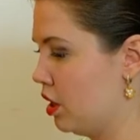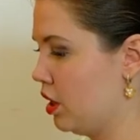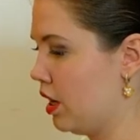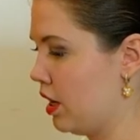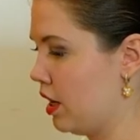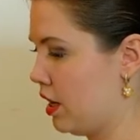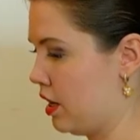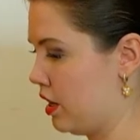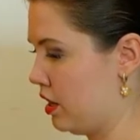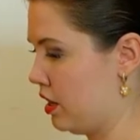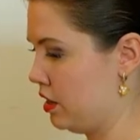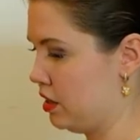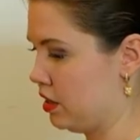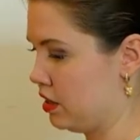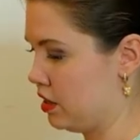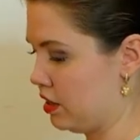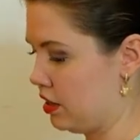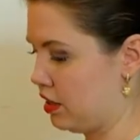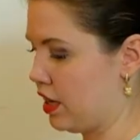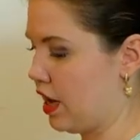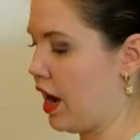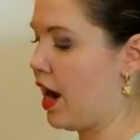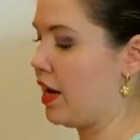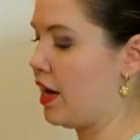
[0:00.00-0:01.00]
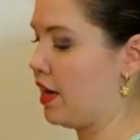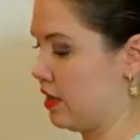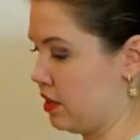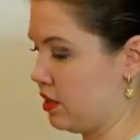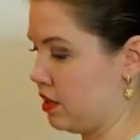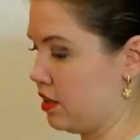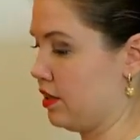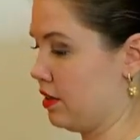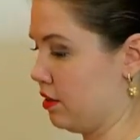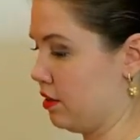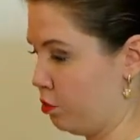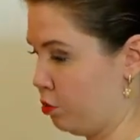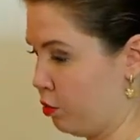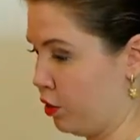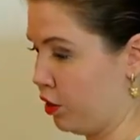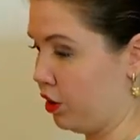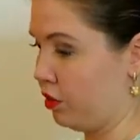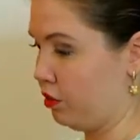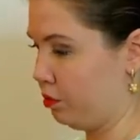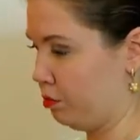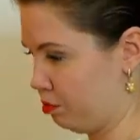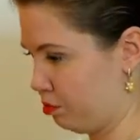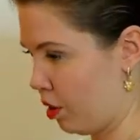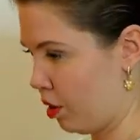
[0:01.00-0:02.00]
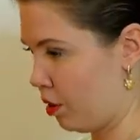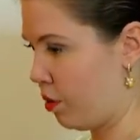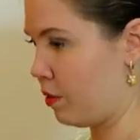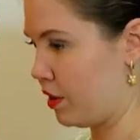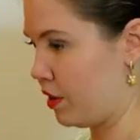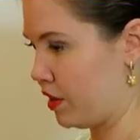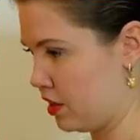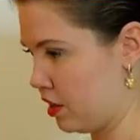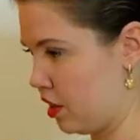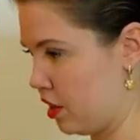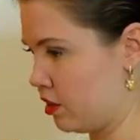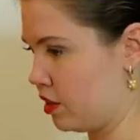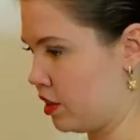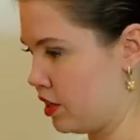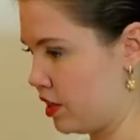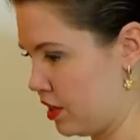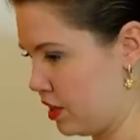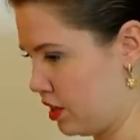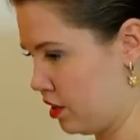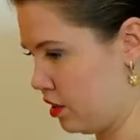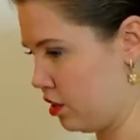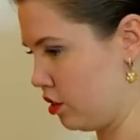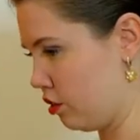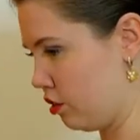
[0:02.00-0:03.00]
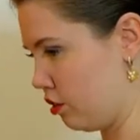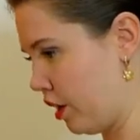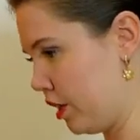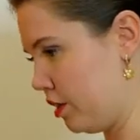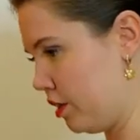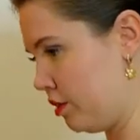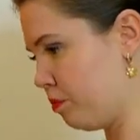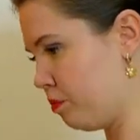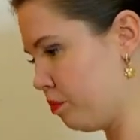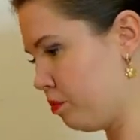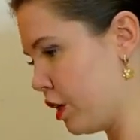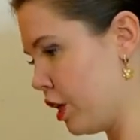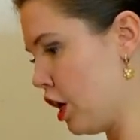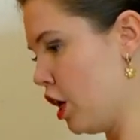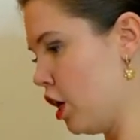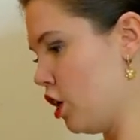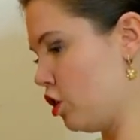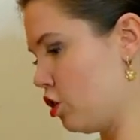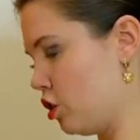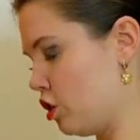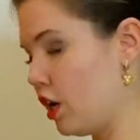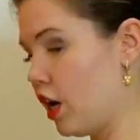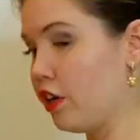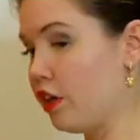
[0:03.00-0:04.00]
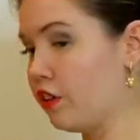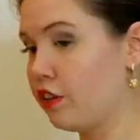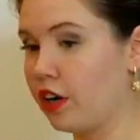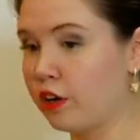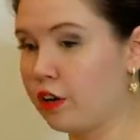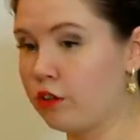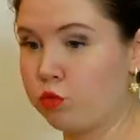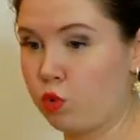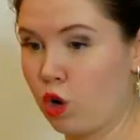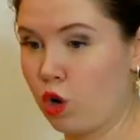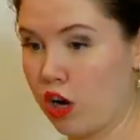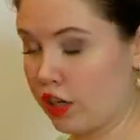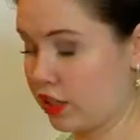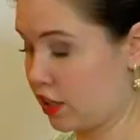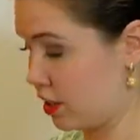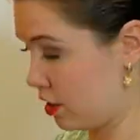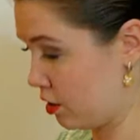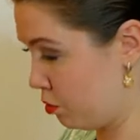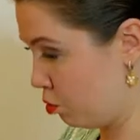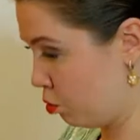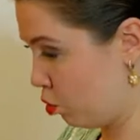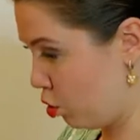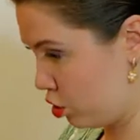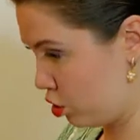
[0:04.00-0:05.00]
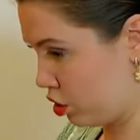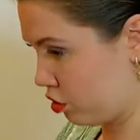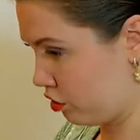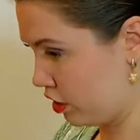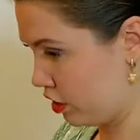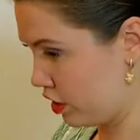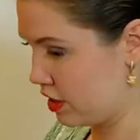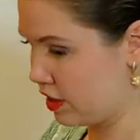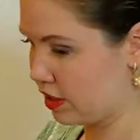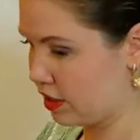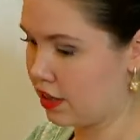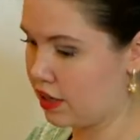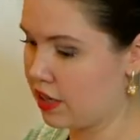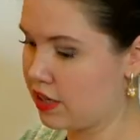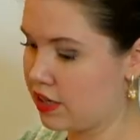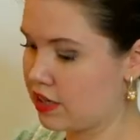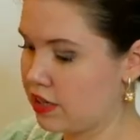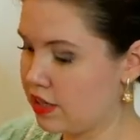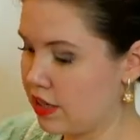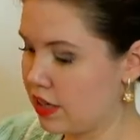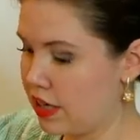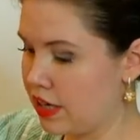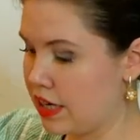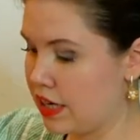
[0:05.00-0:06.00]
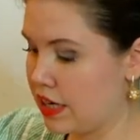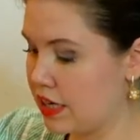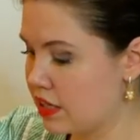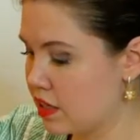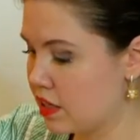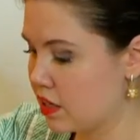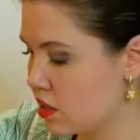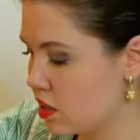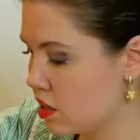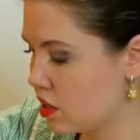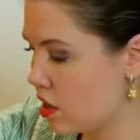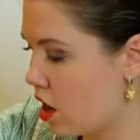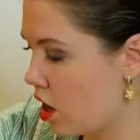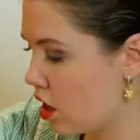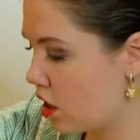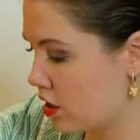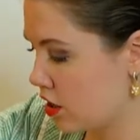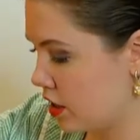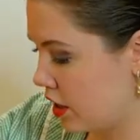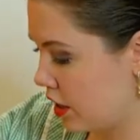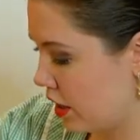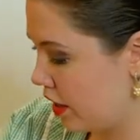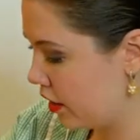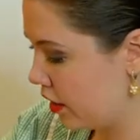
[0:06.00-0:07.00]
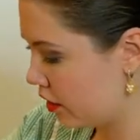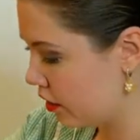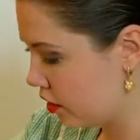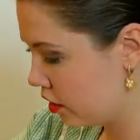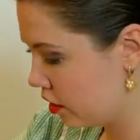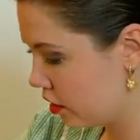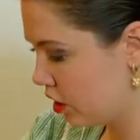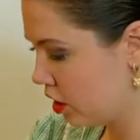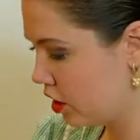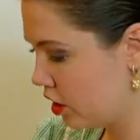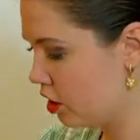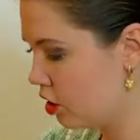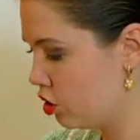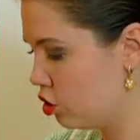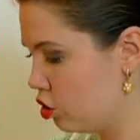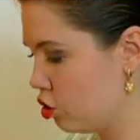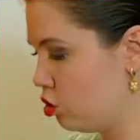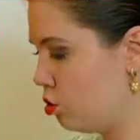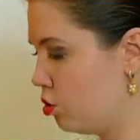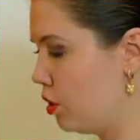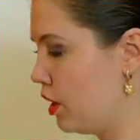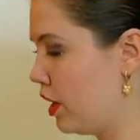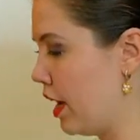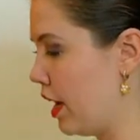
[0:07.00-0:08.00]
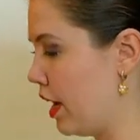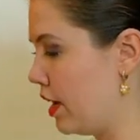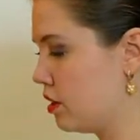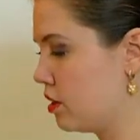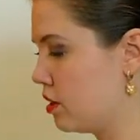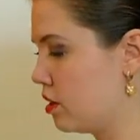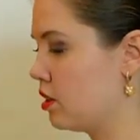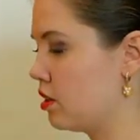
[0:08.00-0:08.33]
and the hats will probably start to disintegrate. So now that I've worked some water into this, it is starting to get